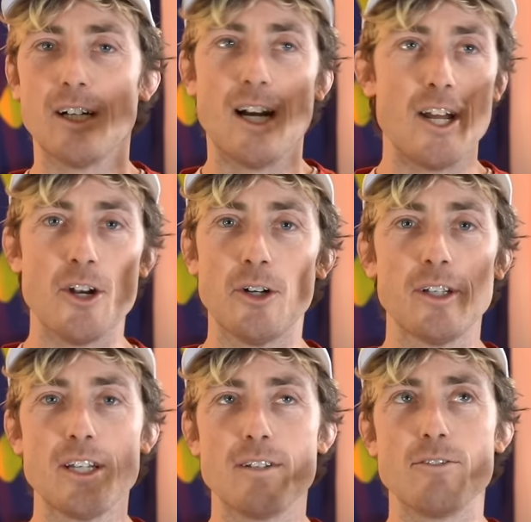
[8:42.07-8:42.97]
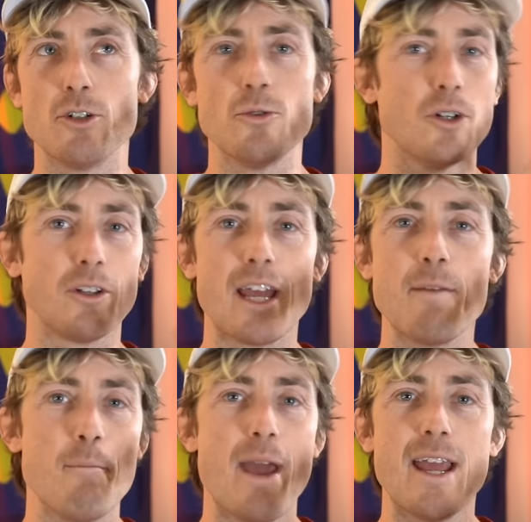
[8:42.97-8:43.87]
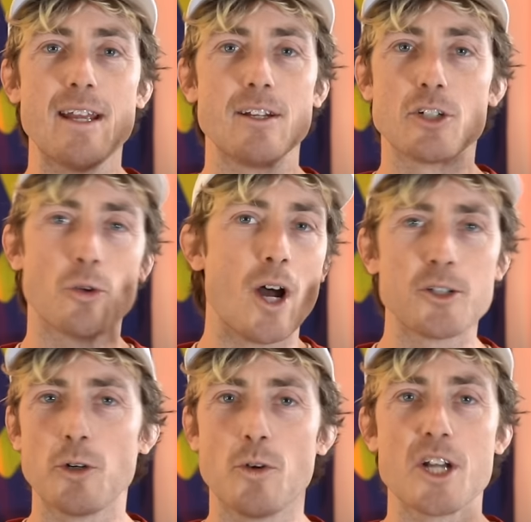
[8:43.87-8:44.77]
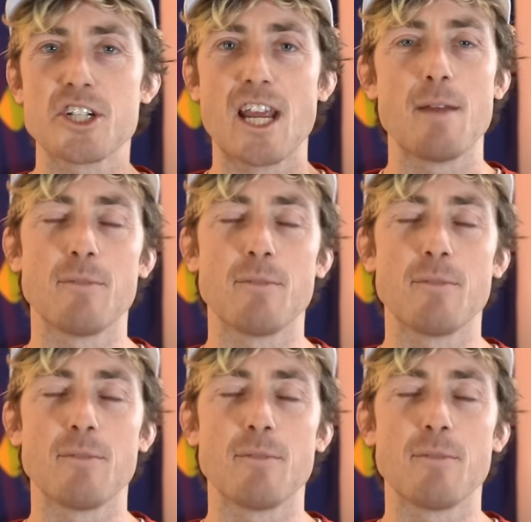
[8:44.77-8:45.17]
an early June or late May Toronto Rush game,